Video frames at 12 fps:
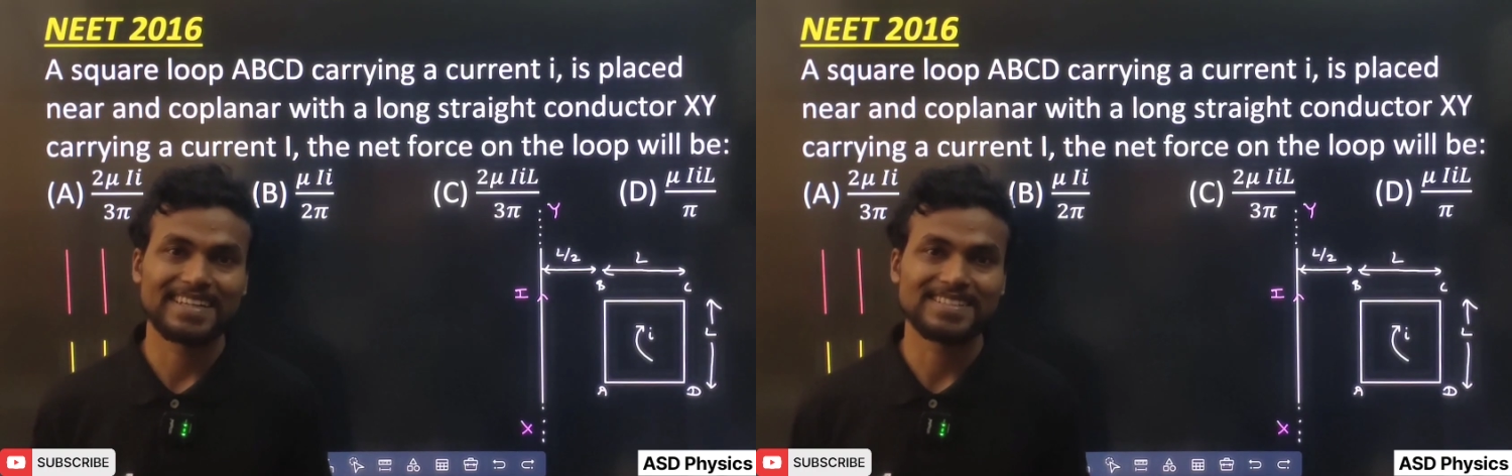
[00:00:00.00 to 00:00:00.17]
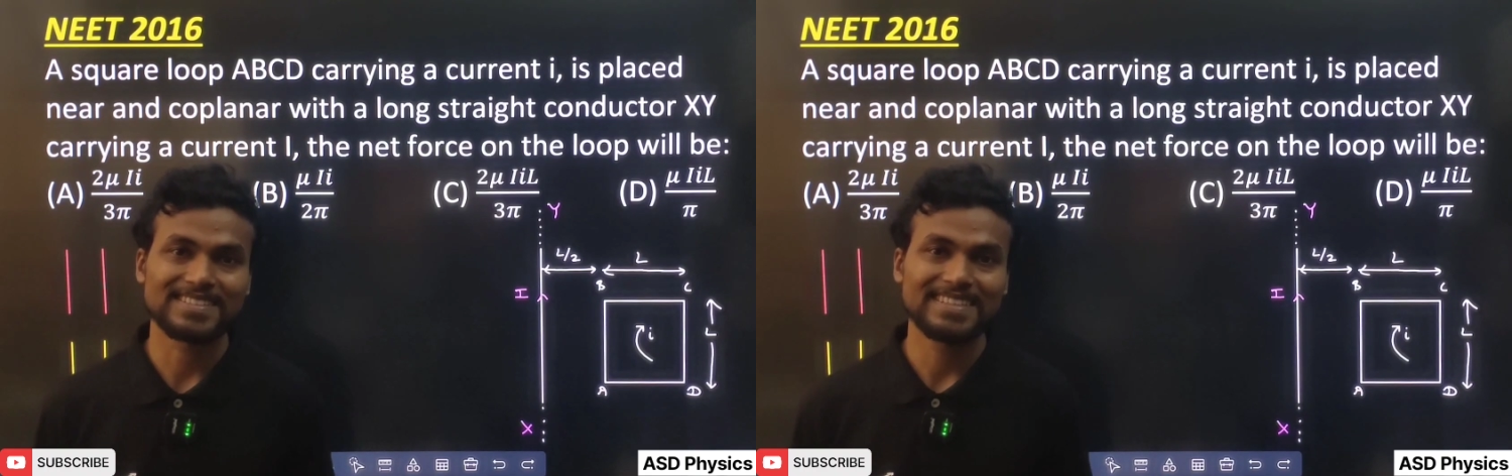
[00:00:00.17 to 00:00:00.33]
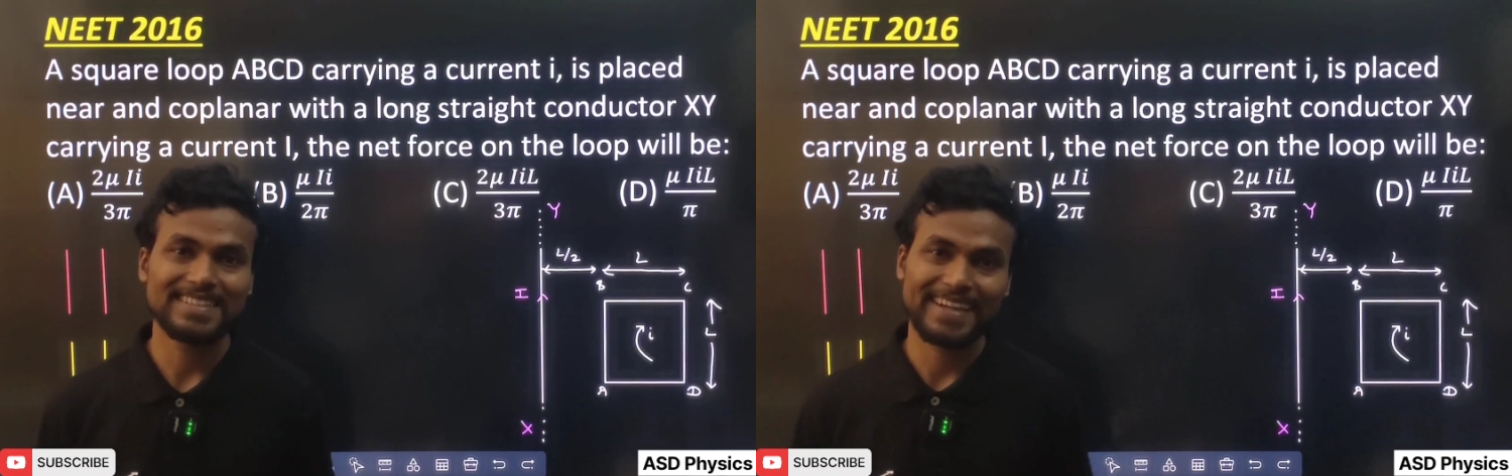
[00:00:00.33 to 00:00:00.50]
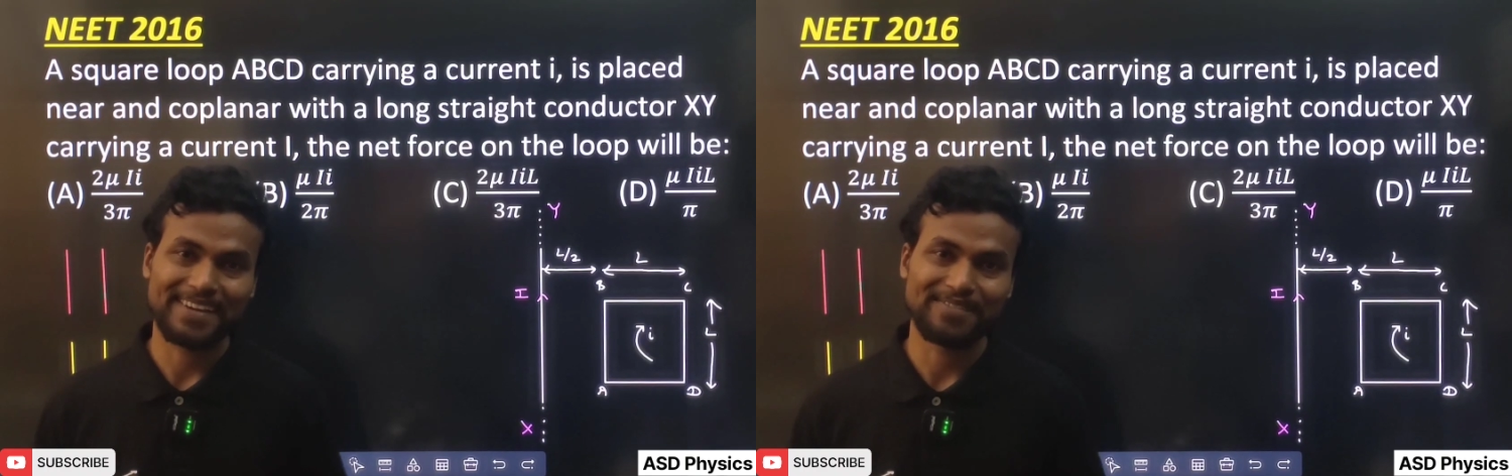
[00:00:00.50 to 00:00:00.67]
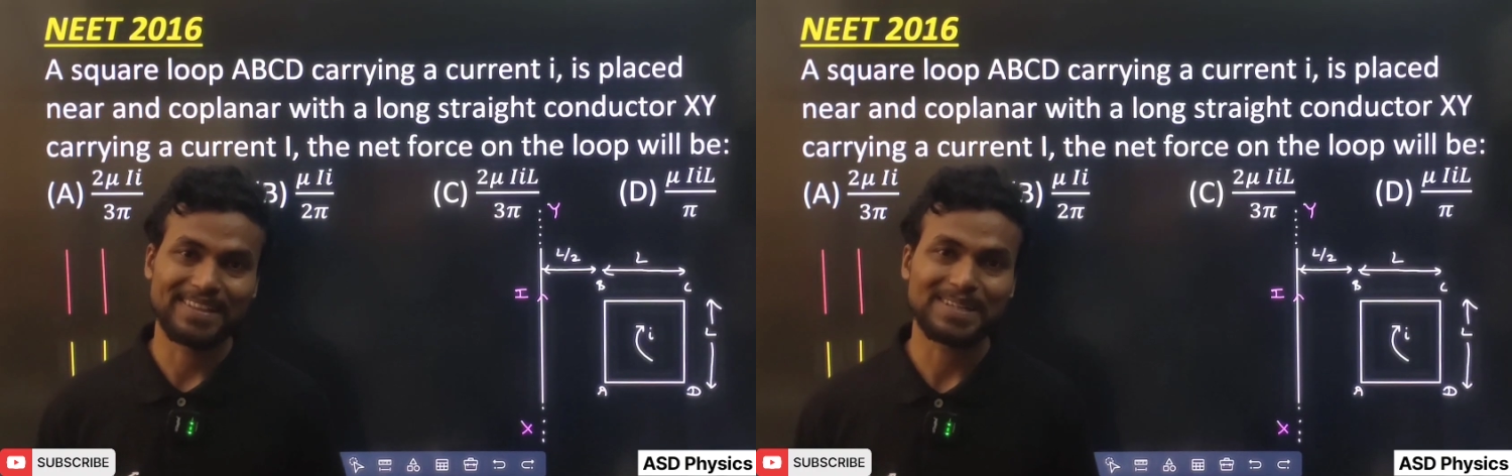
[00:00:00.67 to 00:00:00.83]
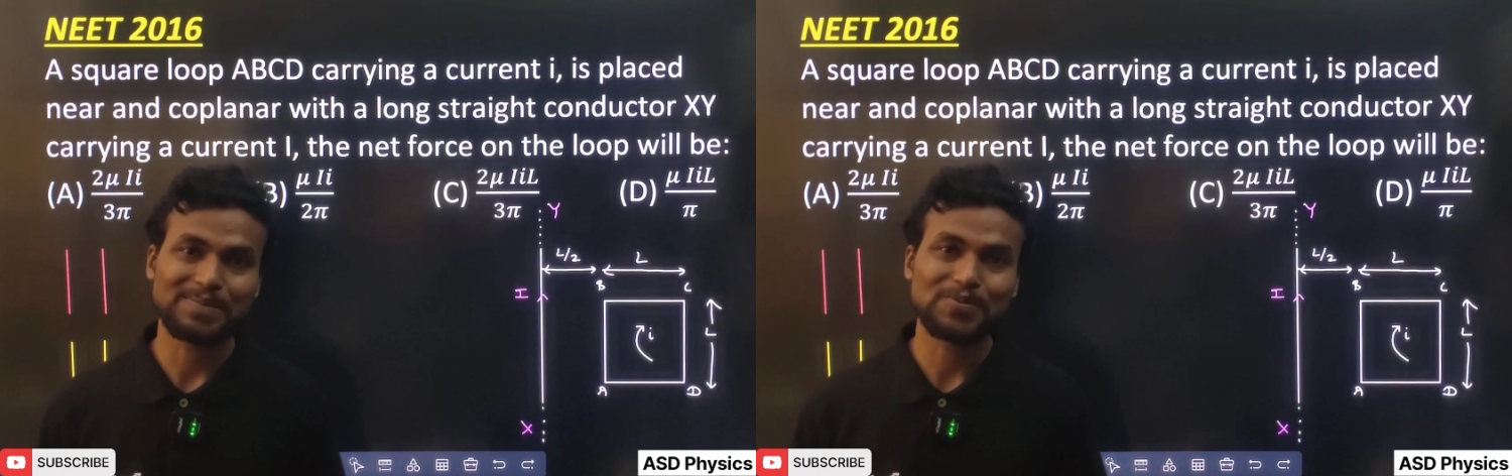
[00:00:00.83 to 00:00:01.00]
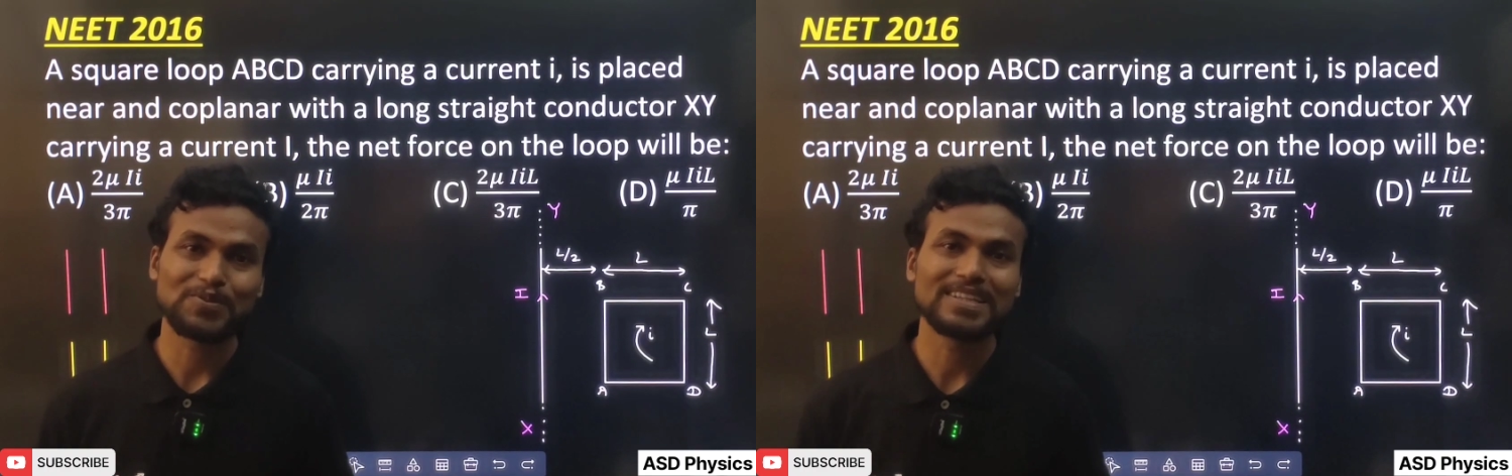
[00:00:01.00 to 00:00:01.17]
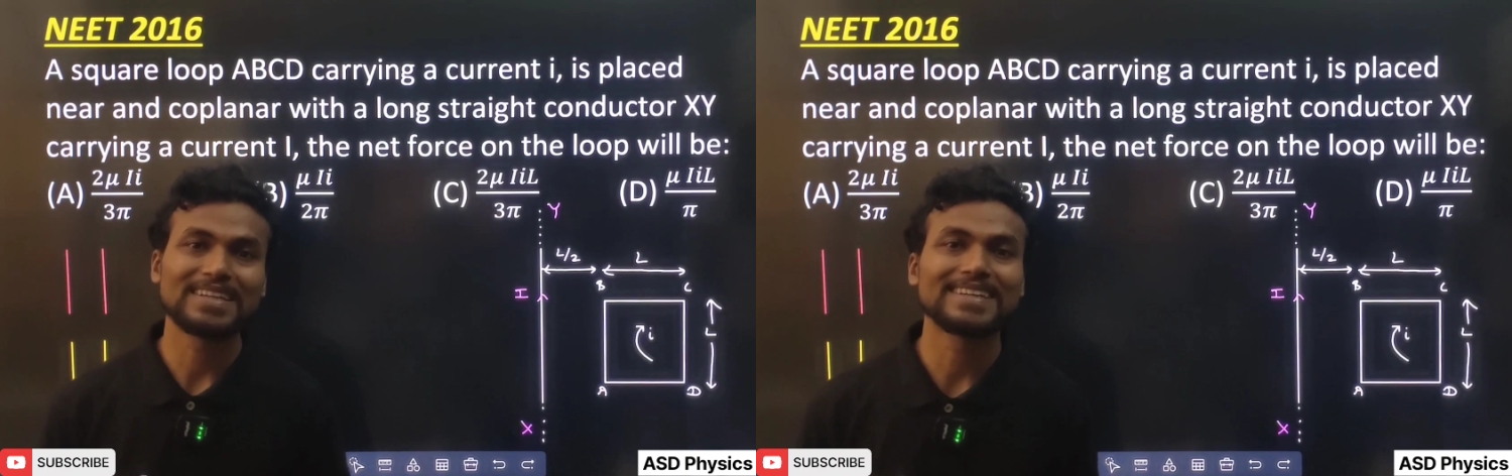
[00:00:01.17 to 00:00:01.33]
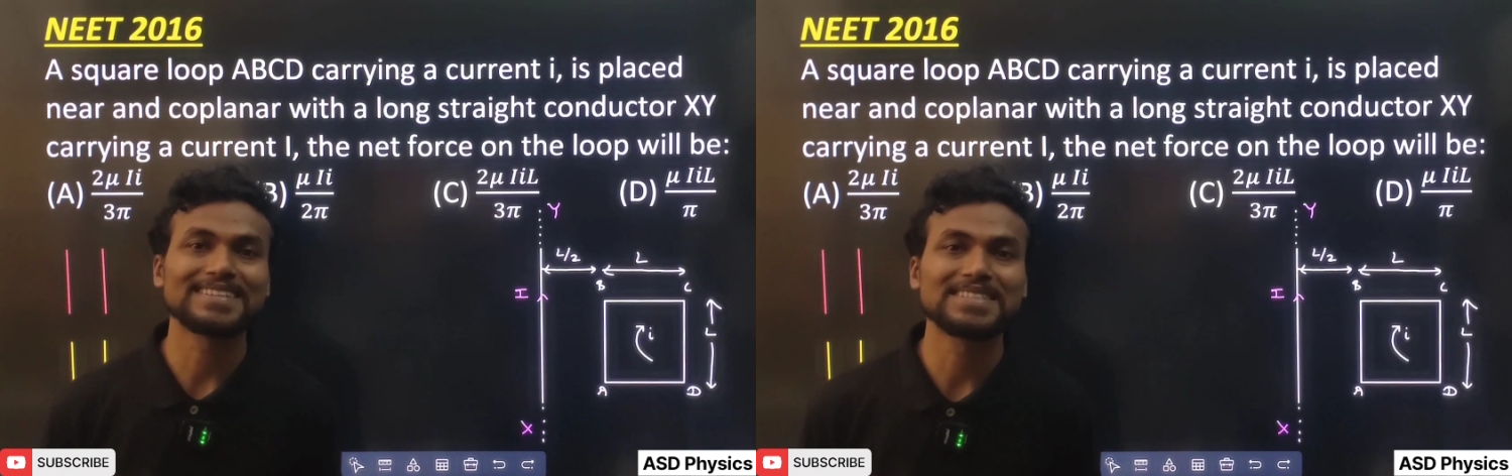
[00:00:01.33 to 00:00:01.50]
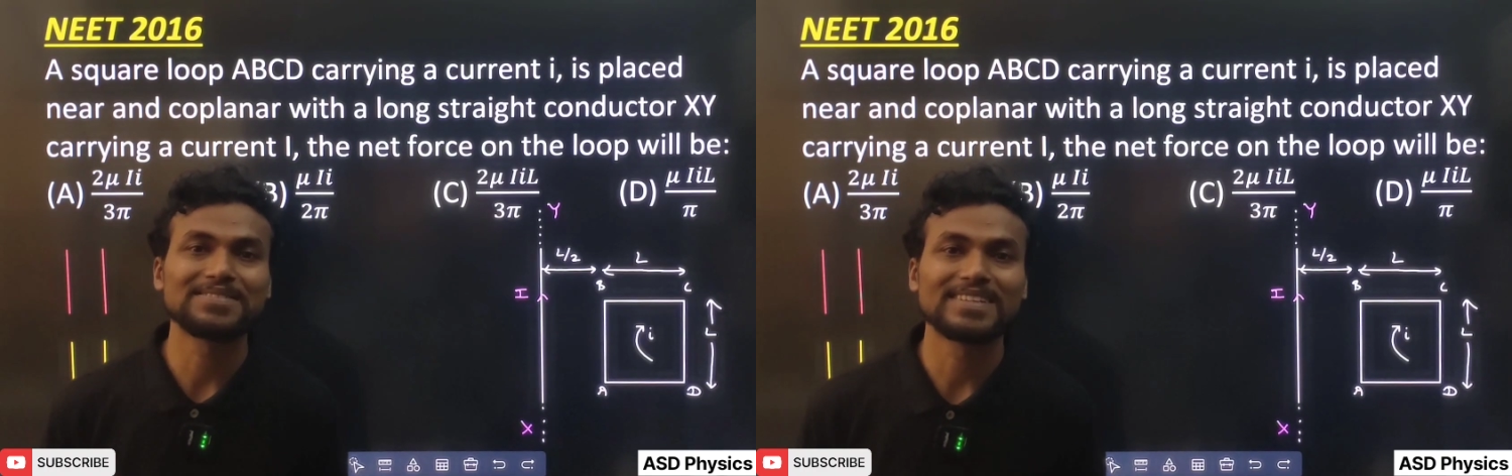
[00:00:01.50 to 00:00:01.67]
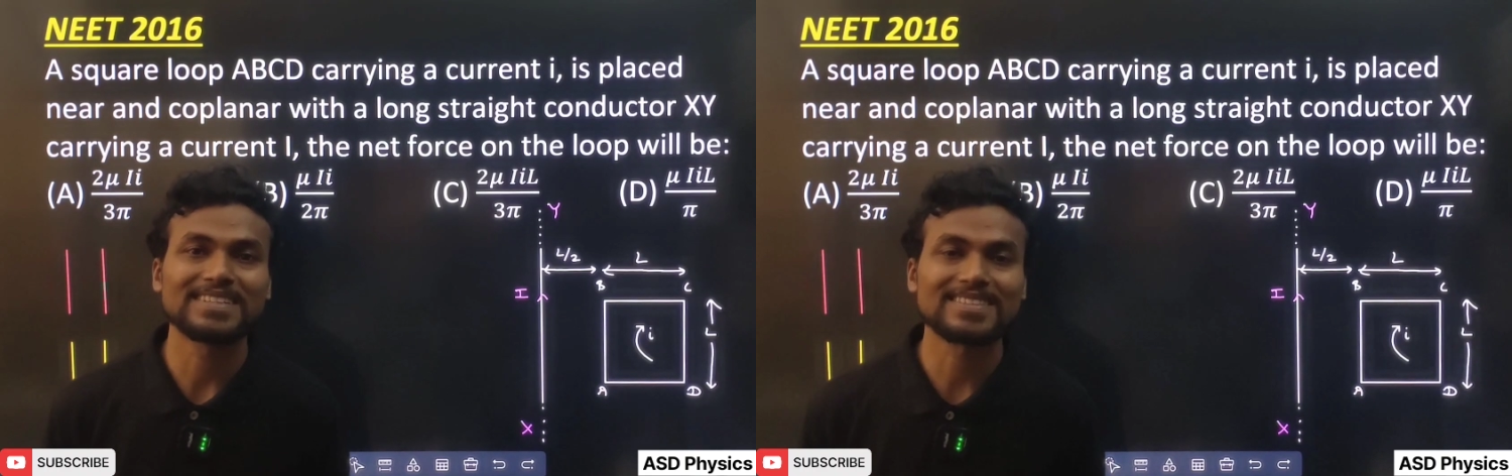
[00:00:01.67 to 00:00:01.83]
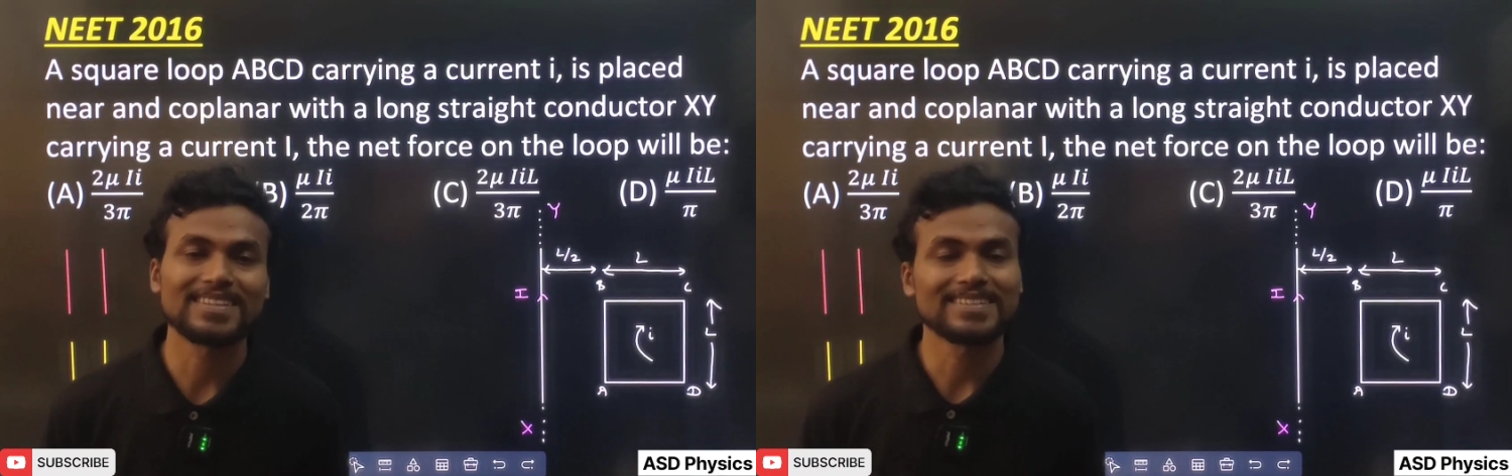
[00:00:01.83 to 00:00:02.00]
SD and welcome to the ASD
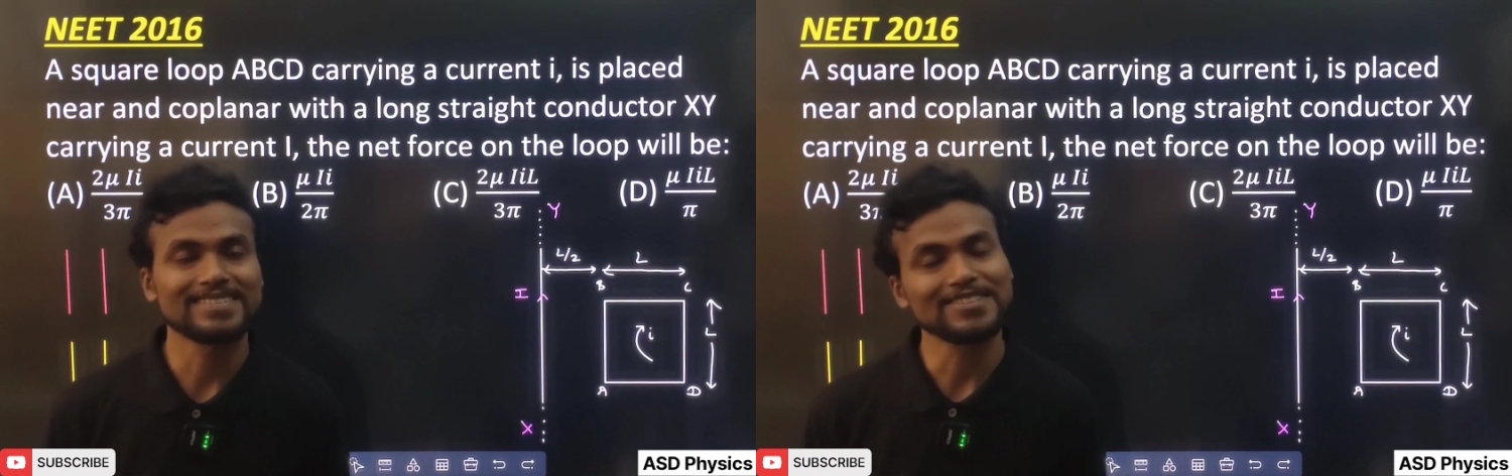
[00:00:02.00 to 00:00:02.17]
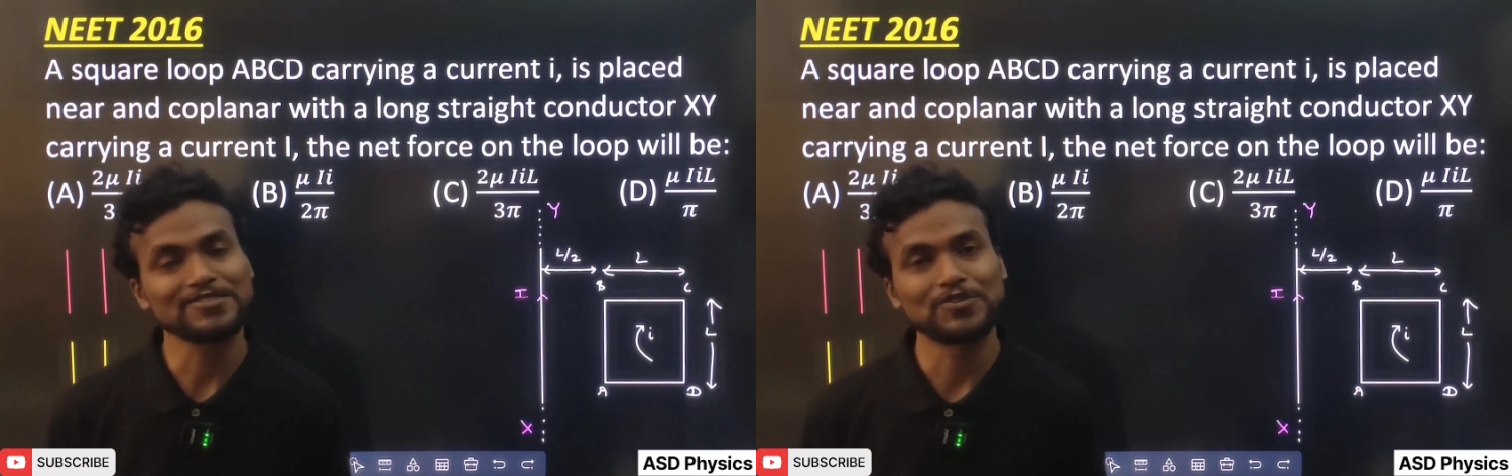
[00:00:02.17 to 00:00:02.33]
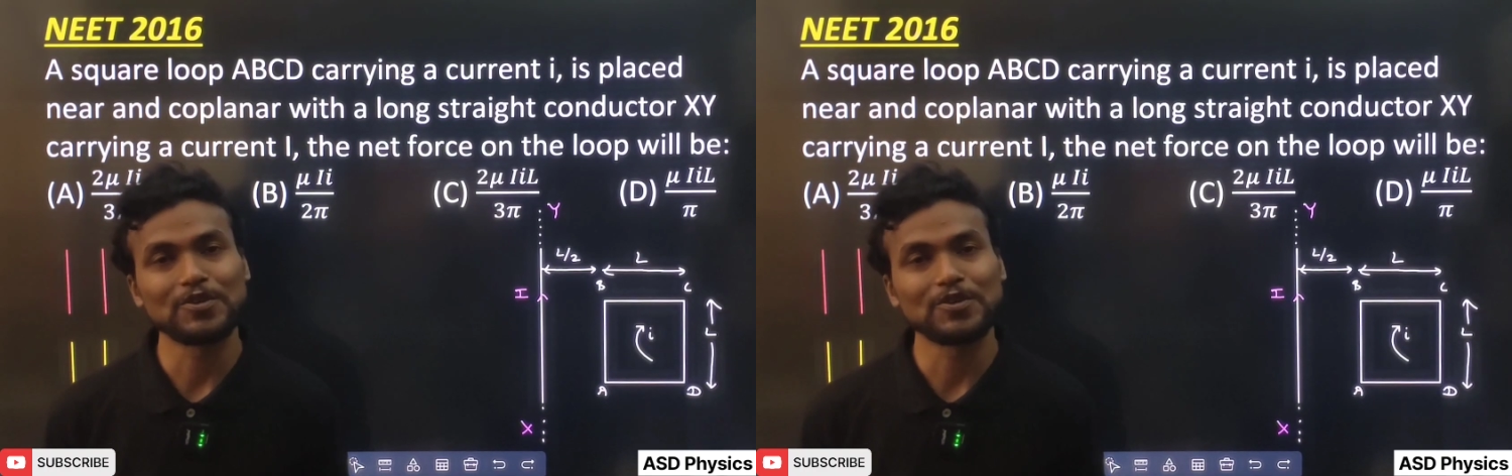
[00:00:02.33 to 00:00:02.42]
physics classes.